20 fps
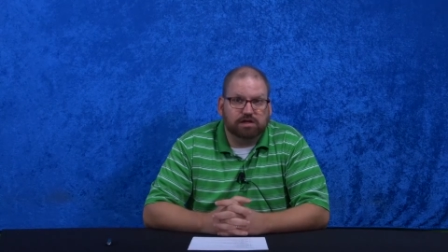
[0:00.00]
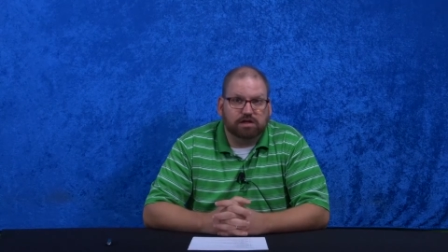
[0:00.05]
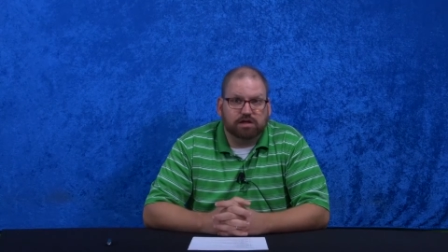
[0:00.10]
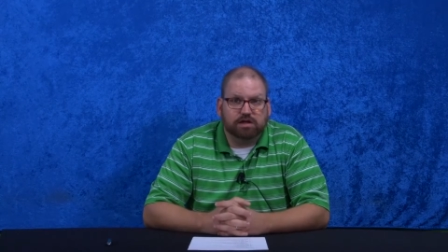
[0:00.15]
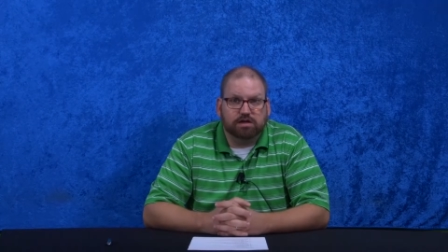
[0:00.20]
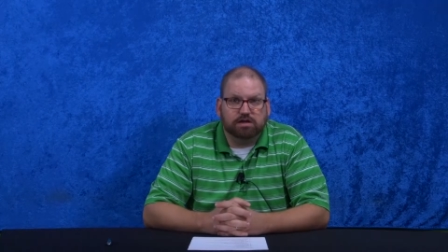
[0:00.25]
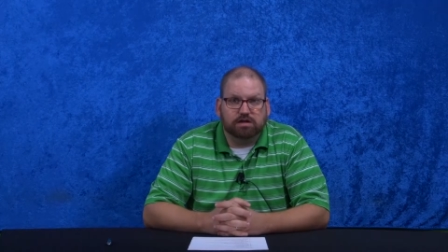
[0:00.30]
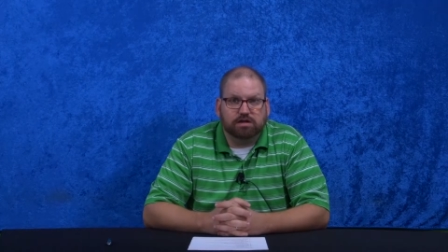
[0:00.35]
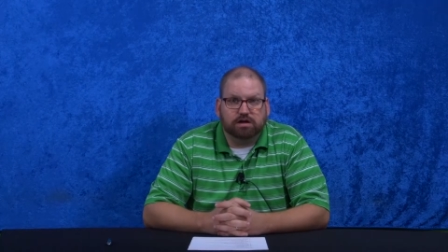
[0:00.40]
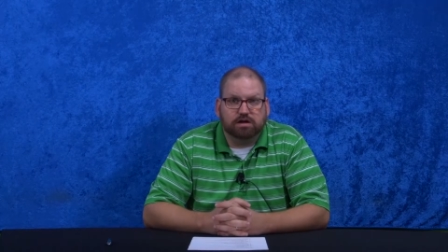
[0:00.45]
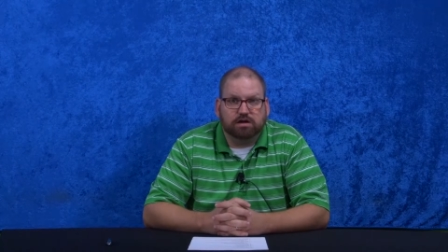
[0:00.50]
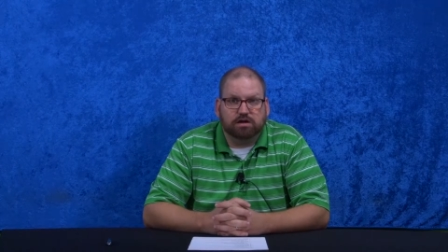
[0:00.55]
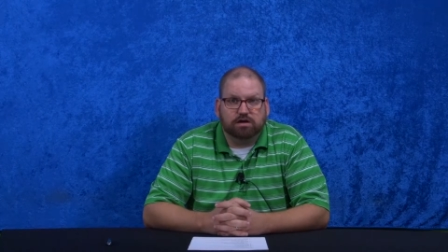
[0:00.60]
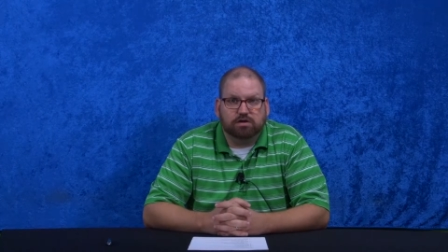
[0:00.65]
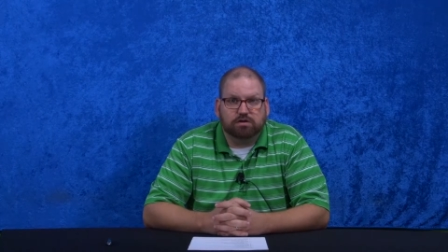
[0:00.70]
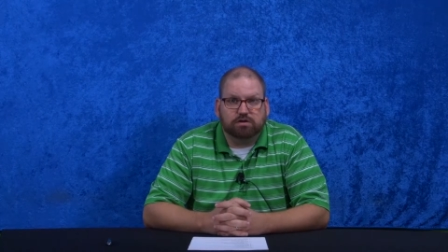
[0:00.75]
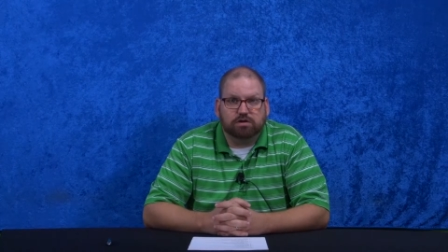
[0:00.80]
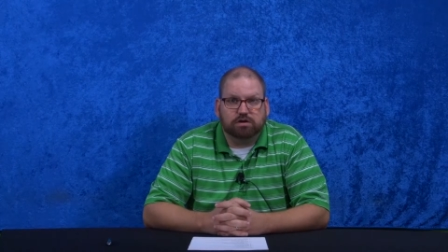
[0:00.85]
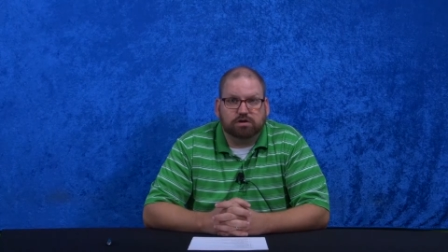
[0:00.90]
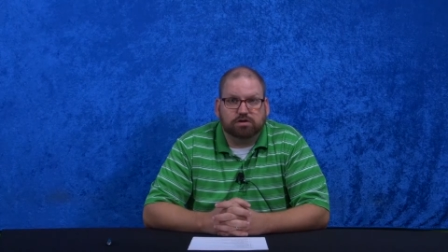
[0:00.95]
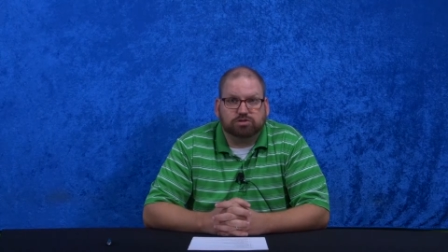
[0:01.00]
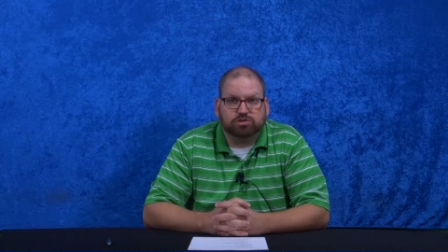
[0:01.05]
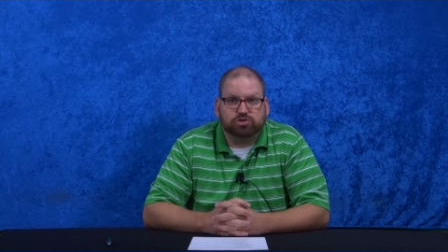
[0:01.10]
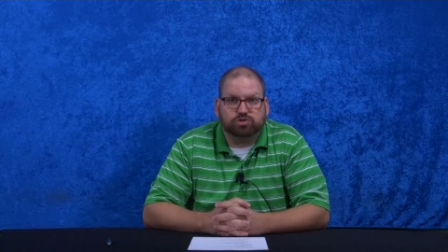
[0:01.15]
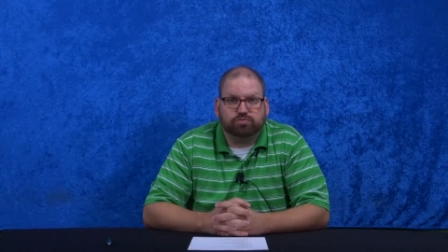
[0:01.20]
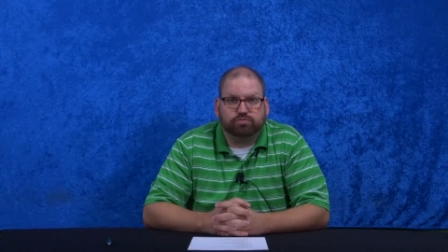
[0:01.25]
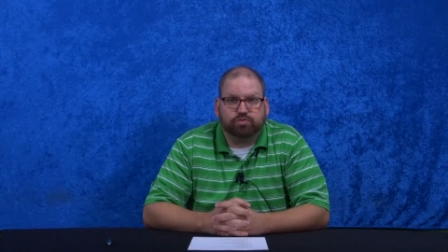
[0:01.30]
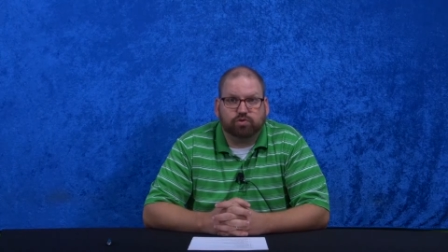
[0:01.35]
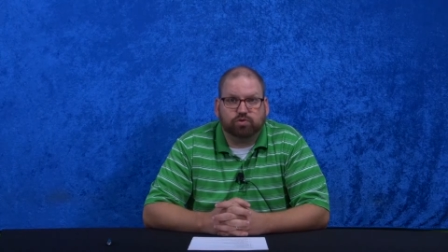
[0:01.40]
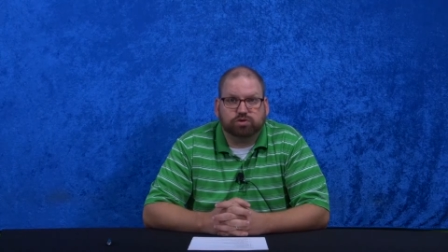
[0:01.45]
in a
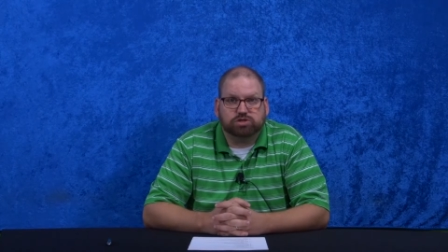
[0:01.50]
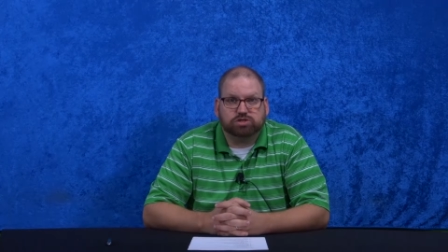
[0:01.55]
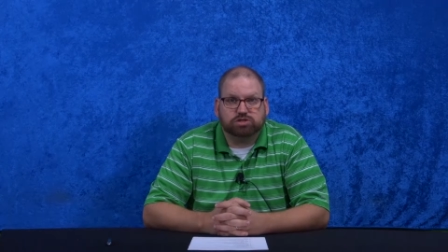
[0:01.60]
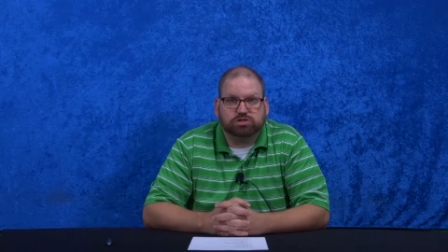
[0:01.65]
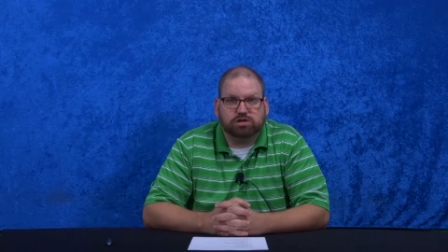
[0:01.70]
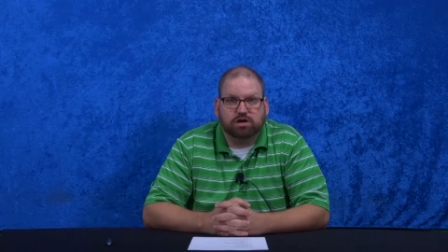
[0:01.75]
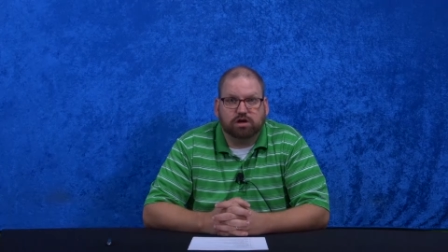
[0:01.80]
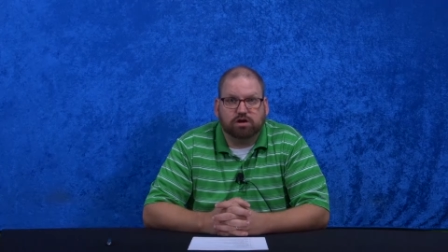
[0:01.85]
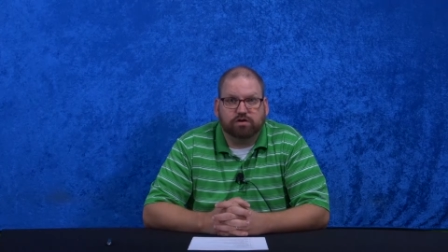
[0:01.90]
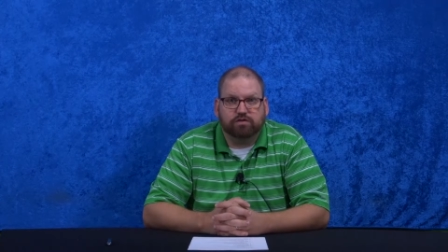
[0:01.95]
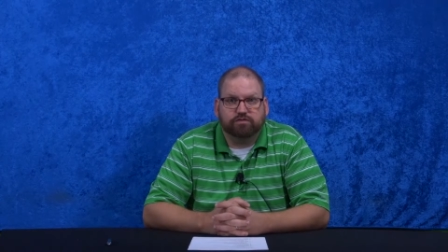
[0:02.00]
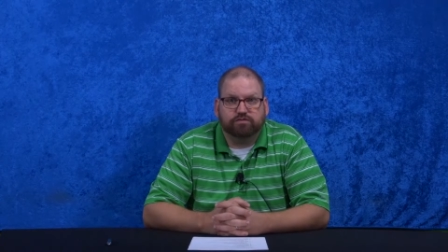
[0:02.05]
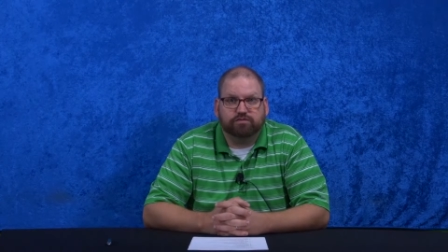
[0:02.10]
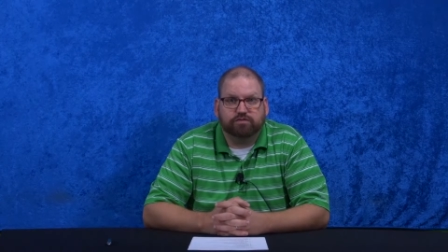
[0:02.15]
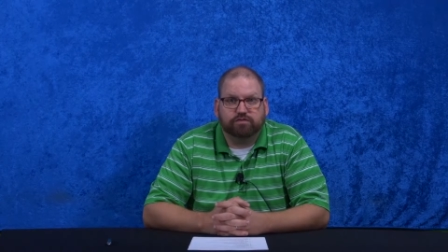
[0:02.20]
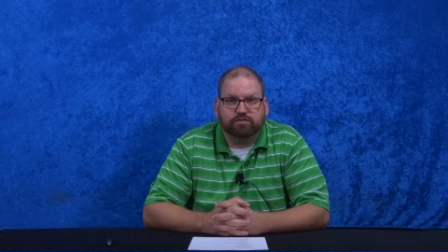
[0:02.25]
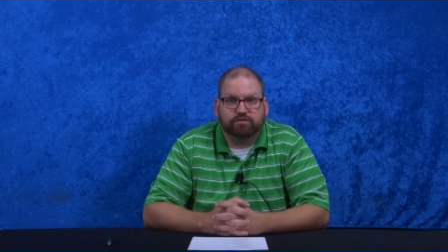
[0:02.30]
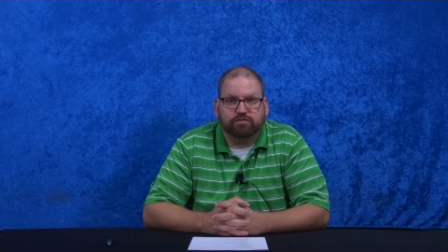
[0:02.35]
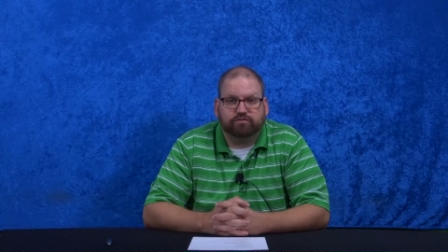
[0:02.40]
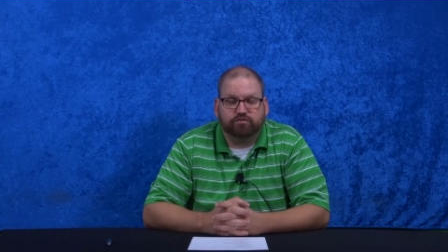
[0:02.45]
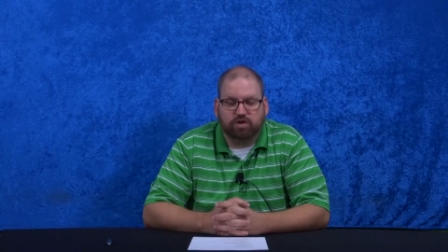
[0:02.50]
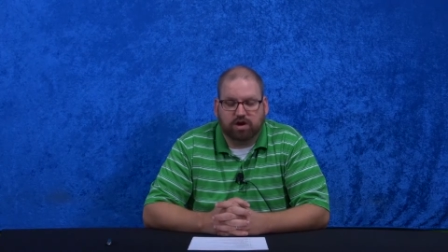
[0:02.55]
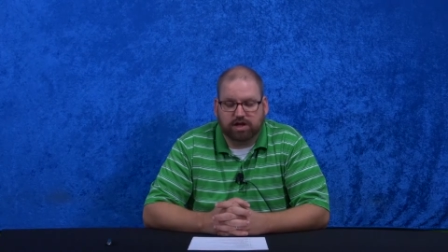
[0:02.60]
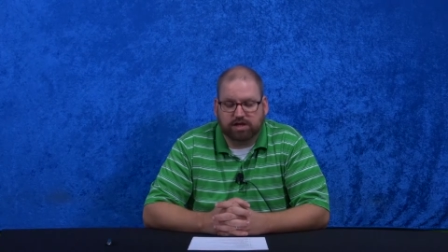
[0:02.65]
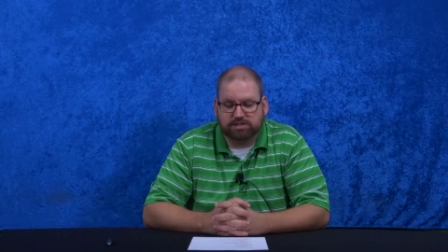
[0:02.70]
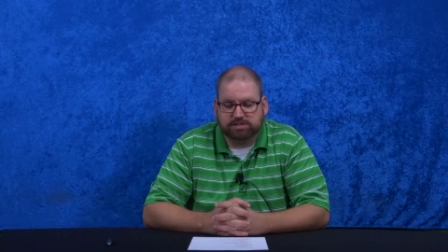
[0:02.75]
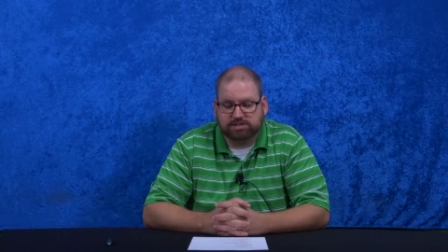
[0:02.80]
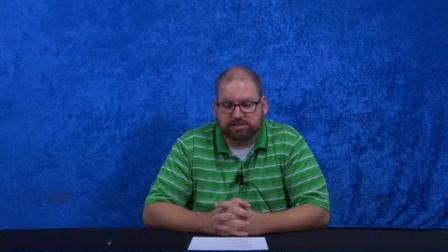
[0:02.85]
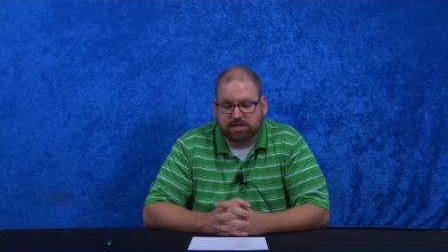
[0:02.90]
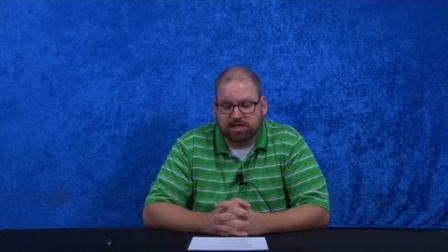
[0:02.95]
certain portion of
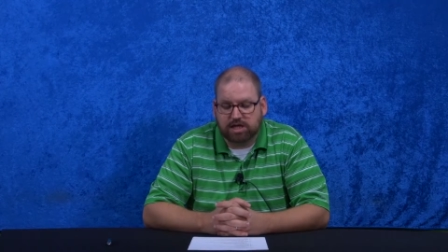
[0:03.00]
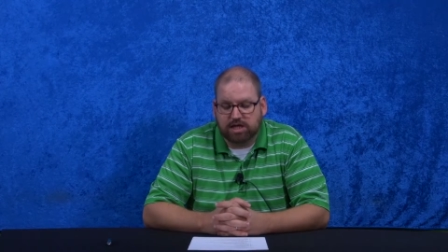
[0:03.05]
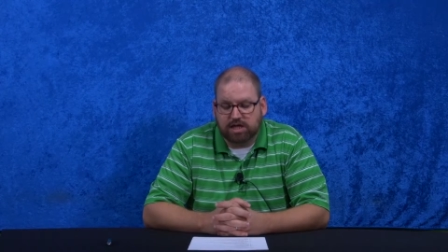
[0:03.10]
France